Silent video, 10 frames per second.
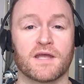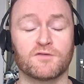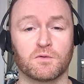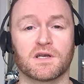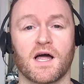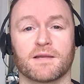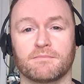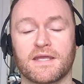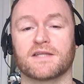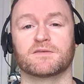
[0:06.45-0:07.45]
if you would like
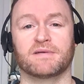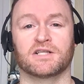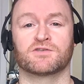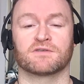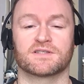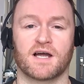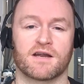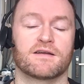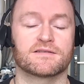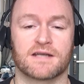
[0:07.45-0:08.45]
me to build your
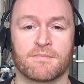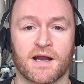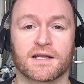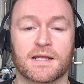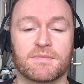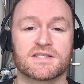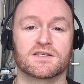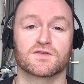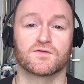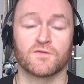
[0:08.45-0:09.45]
entire internet marketing
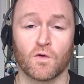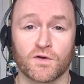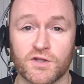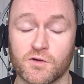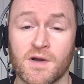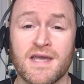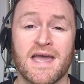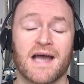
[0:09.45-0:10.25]
business for you